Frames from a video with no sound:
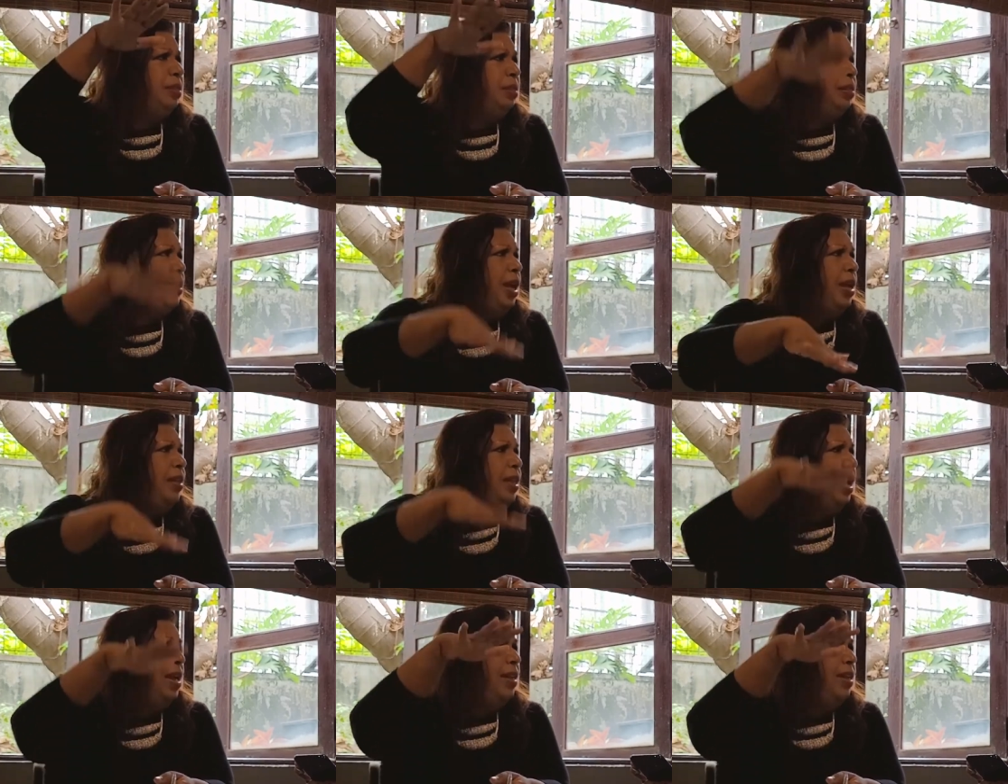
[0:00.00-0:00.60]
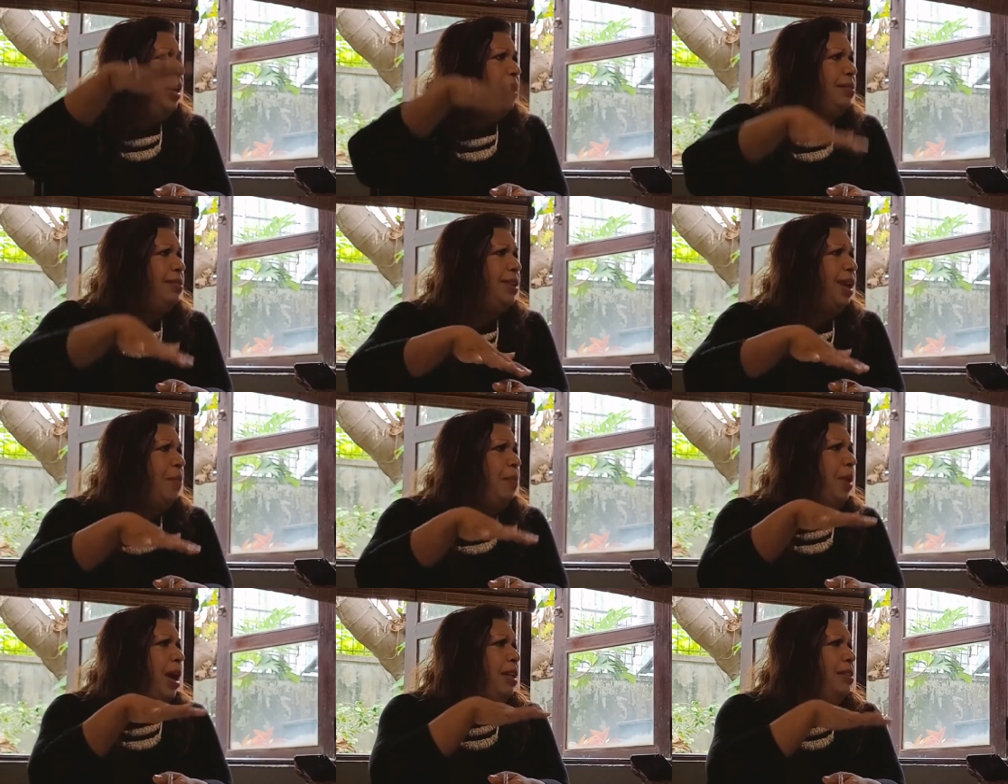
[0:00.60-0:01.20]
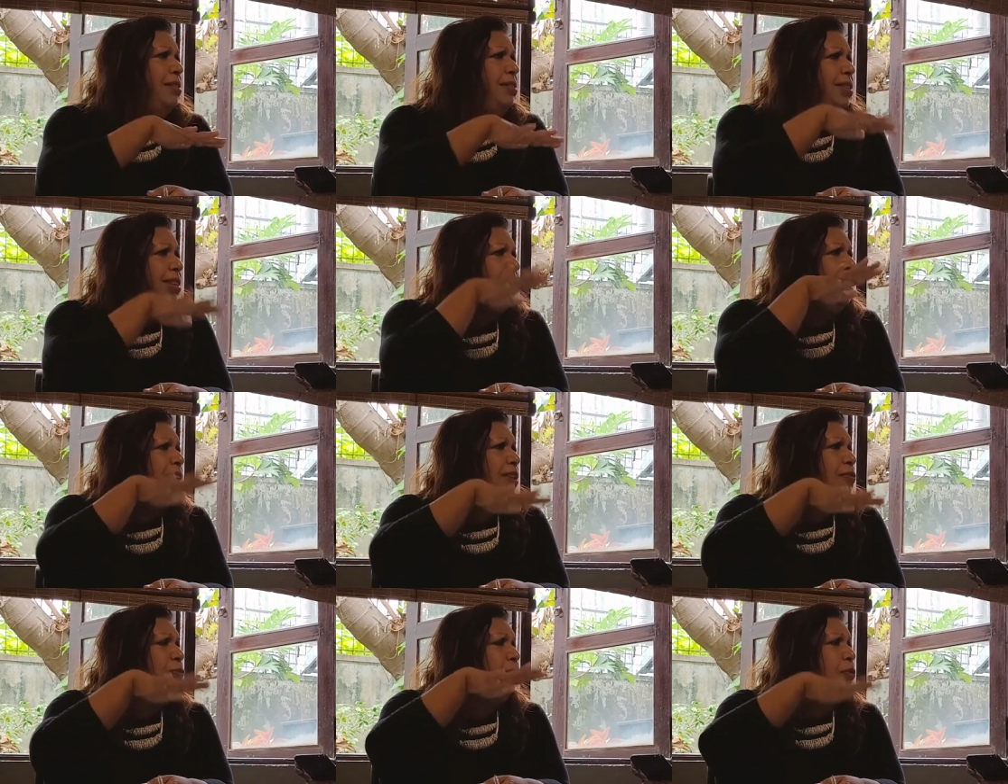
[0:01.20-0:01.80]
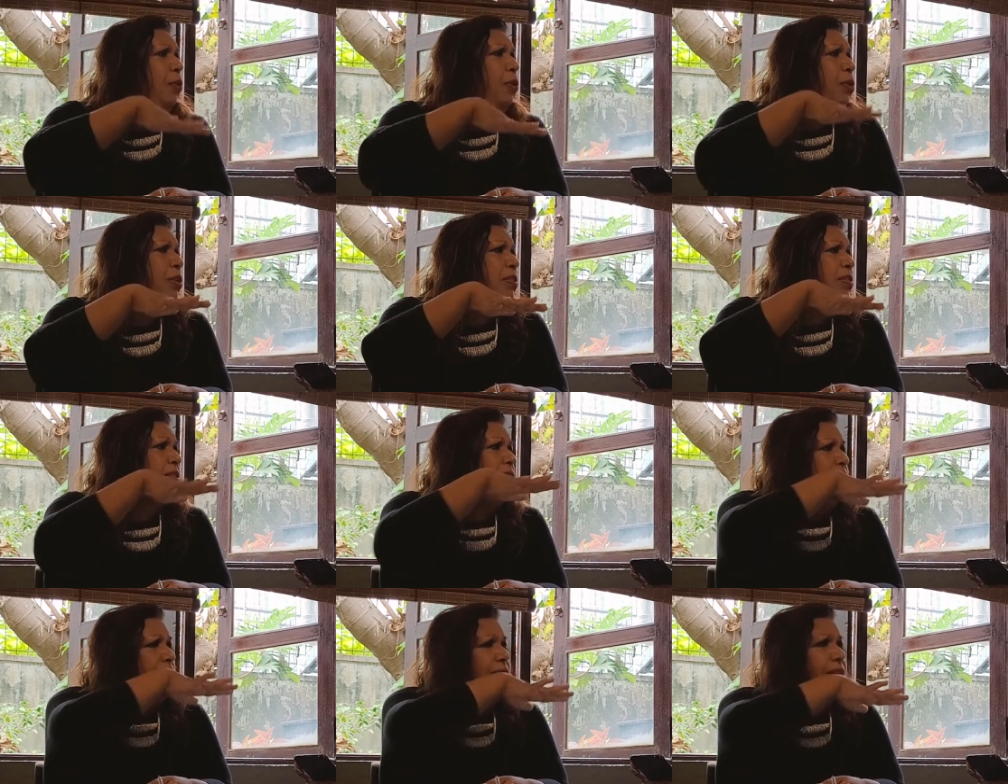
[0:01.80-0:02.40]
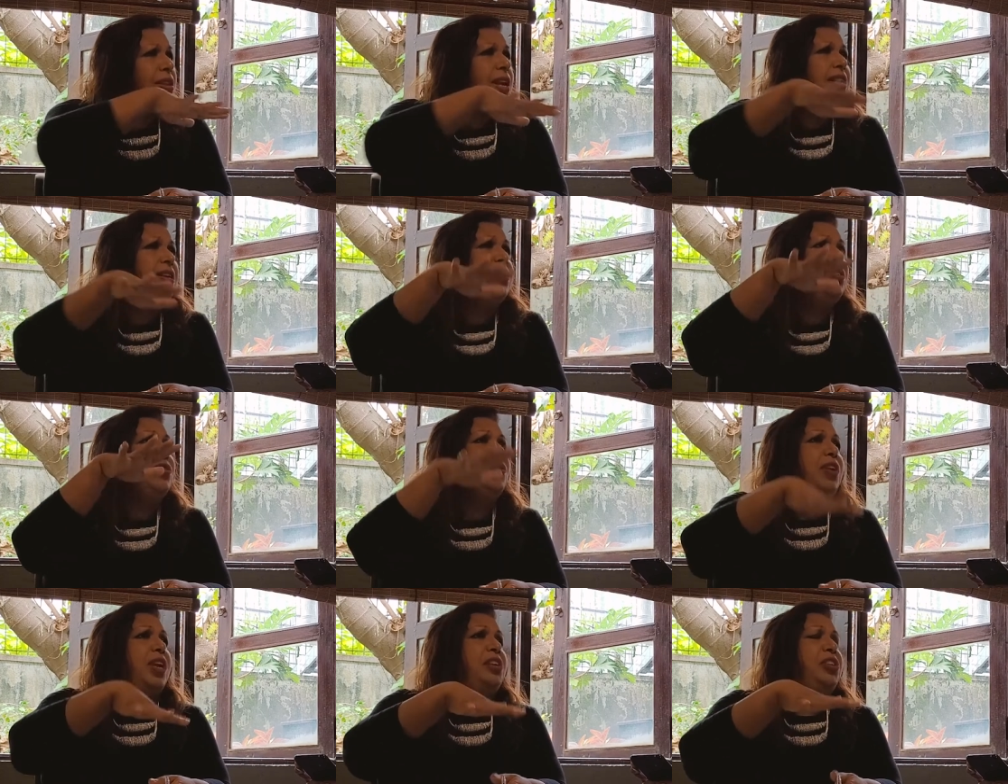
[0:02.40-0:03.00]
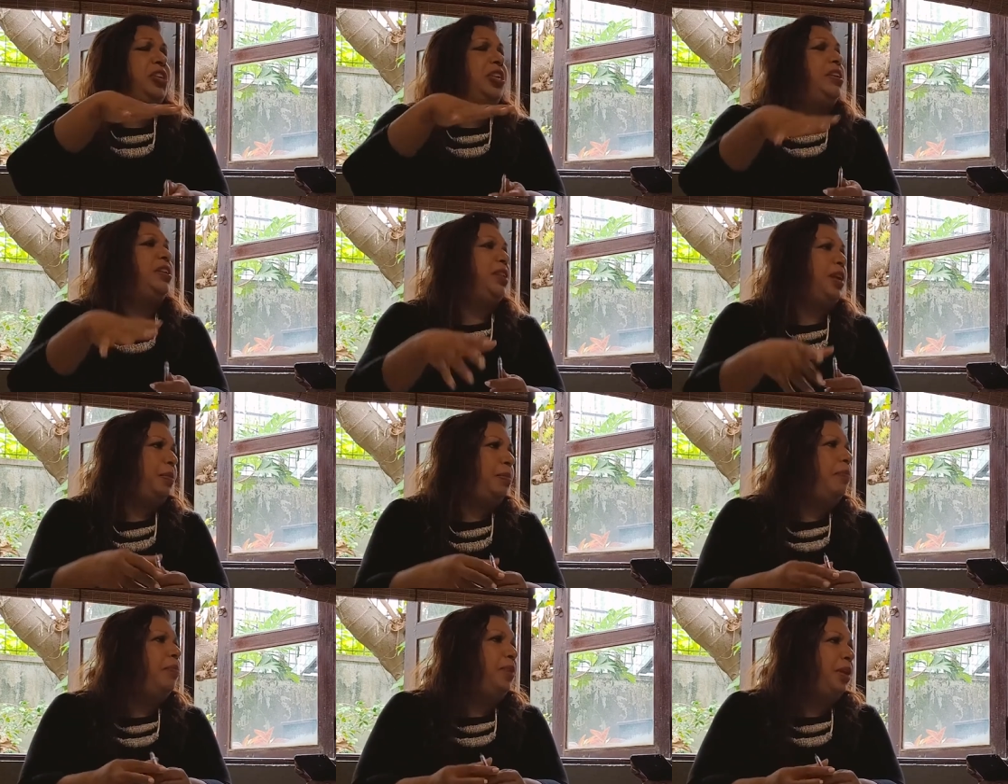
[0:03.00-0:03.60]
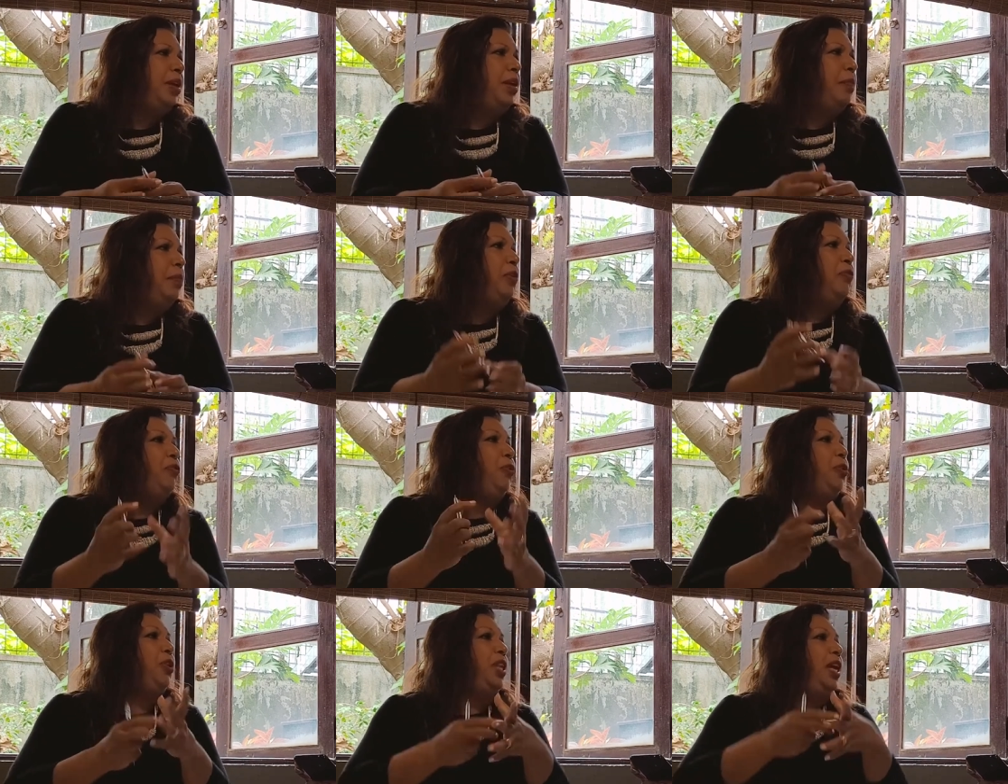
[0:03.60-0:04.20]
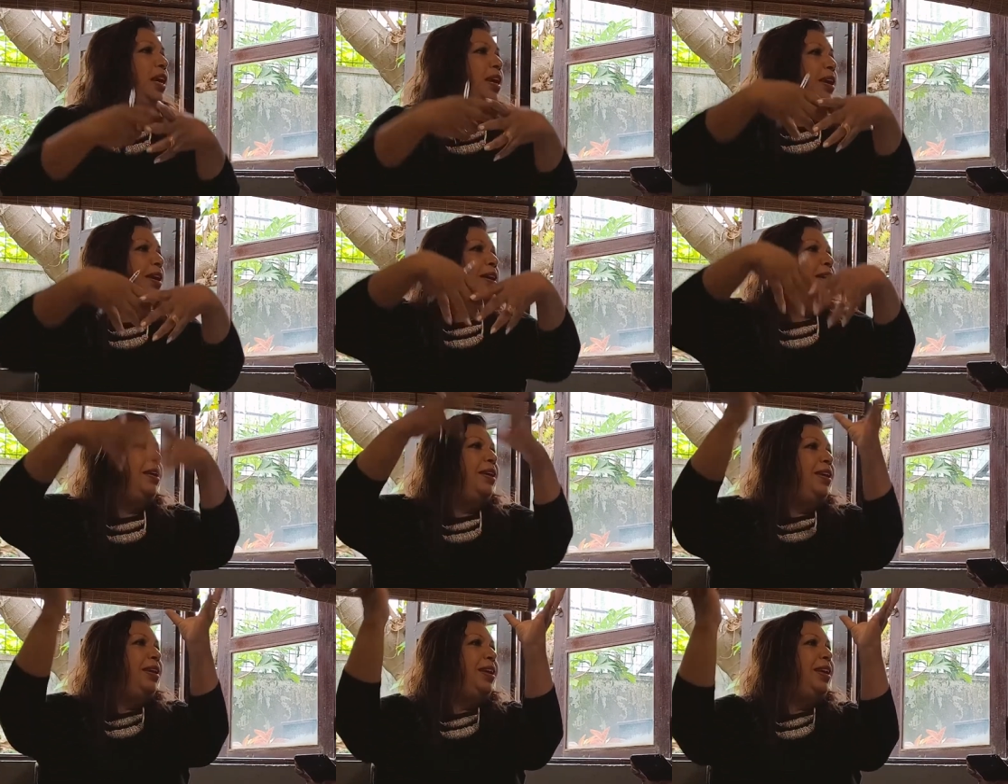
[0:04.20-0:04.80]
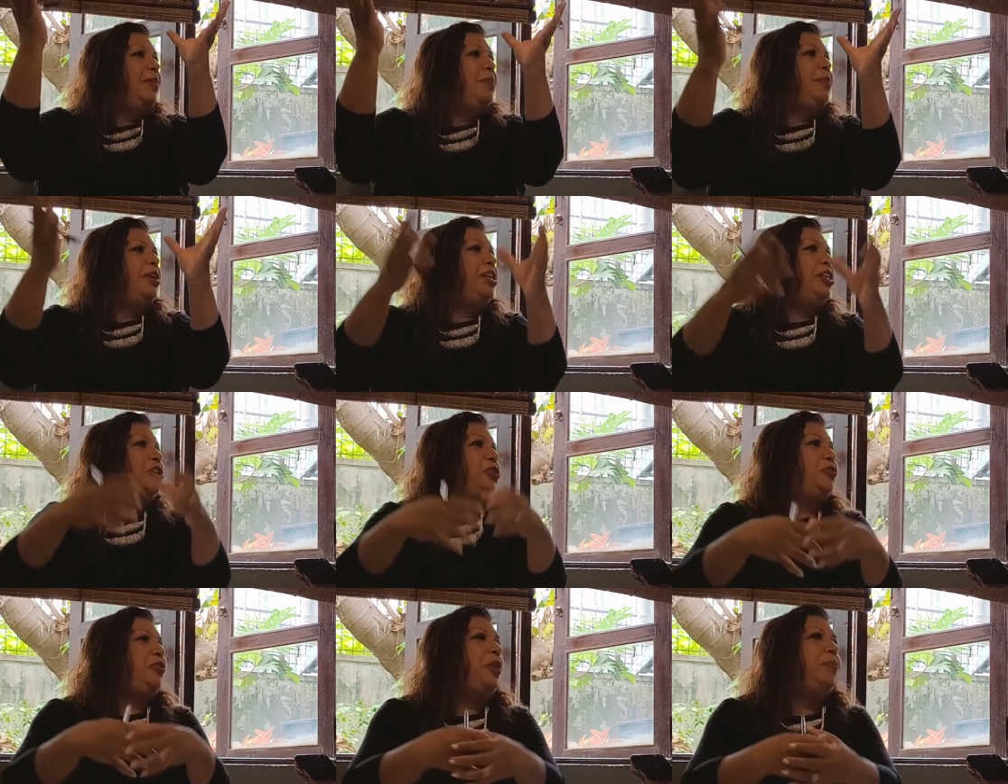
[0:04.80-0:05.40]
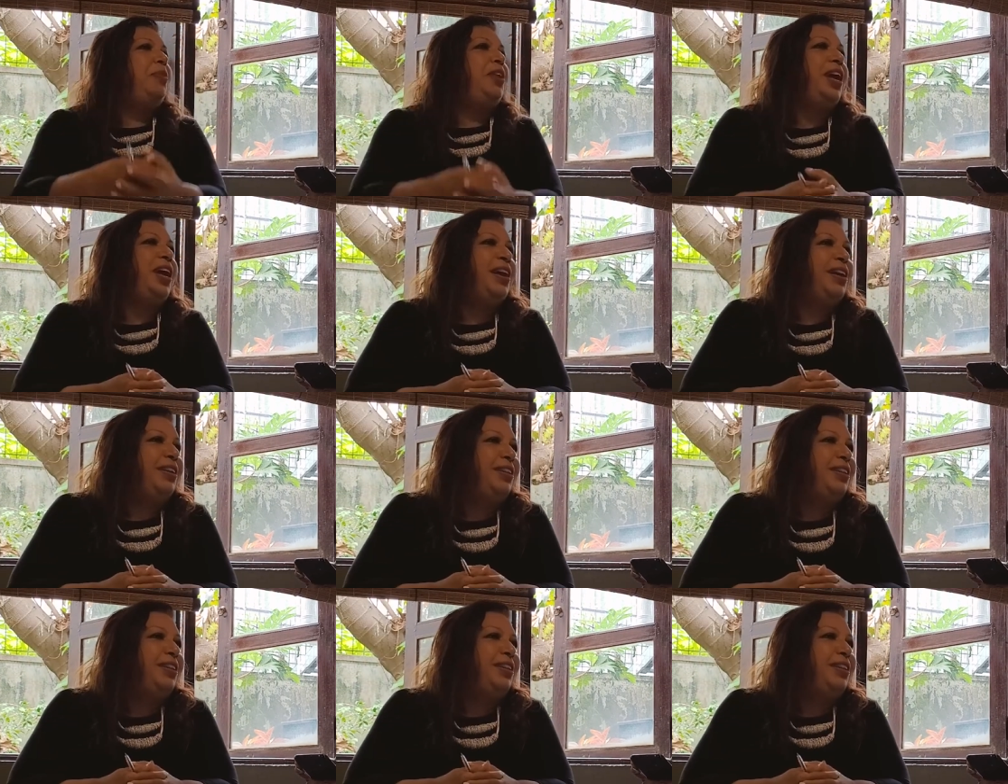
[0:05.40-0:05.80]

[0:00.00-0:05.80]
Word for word: There, there, there are some unseen force that is crushing them before they emerge from their